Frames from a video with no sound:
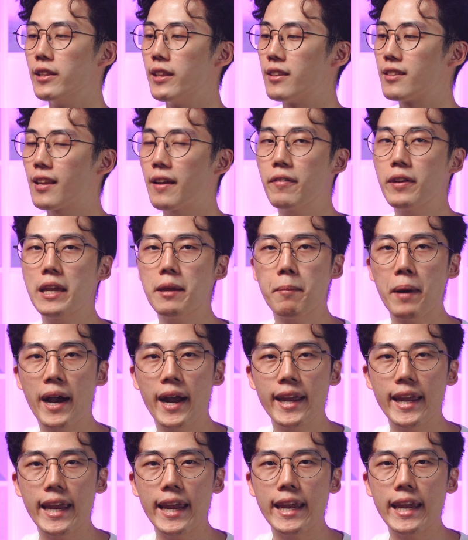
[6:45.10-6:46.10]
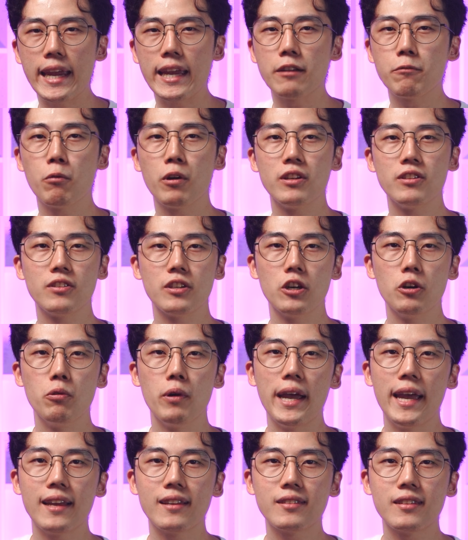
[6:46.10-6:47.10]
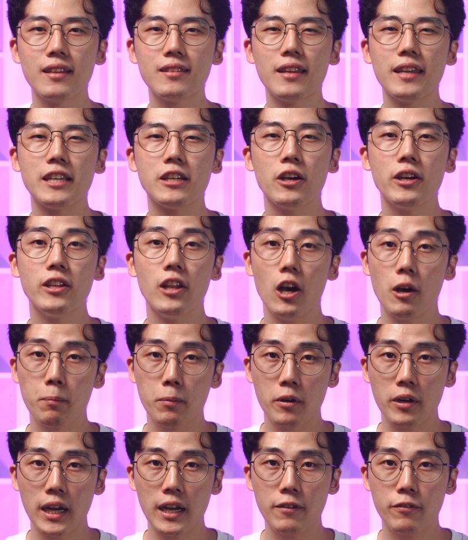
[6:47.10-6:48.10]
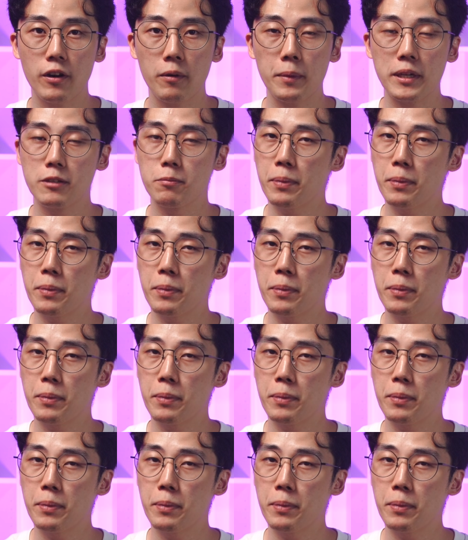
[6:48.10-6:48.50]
the 70mm A810S is a good upgrade from its